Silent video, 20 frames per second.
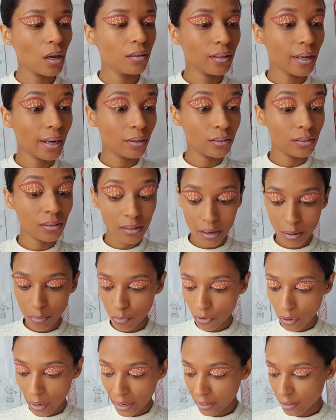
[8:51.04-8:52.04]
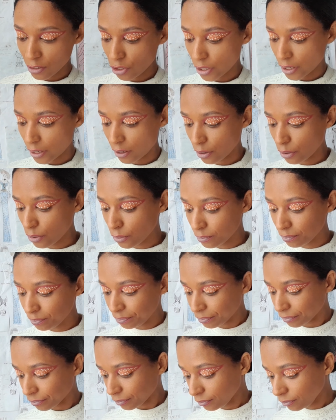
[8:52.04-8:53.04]
Now it's time for eyeshadow.
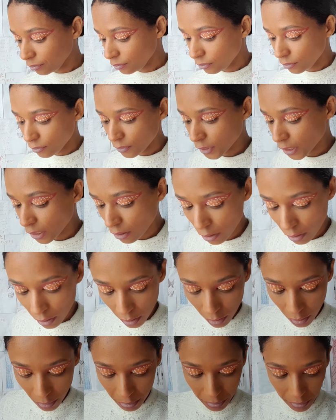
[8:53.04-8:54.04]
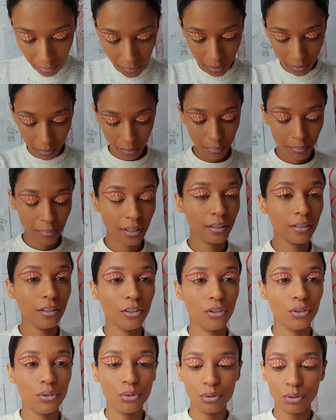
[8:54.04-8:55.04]
Um, I'm going to
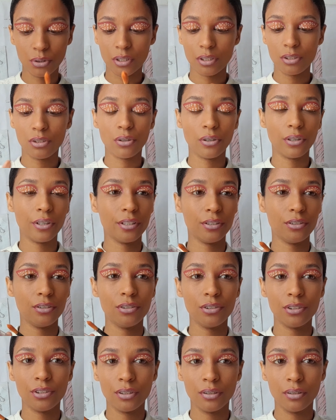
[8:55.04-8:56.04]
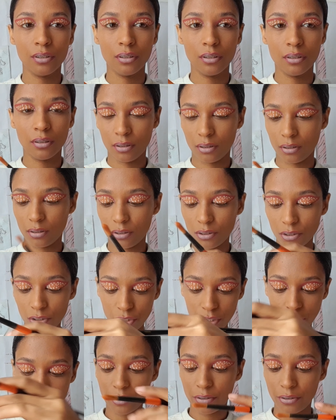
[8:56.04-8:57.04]
use this orange
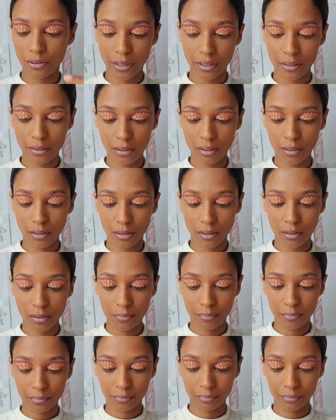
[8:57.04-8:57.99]
shade right here.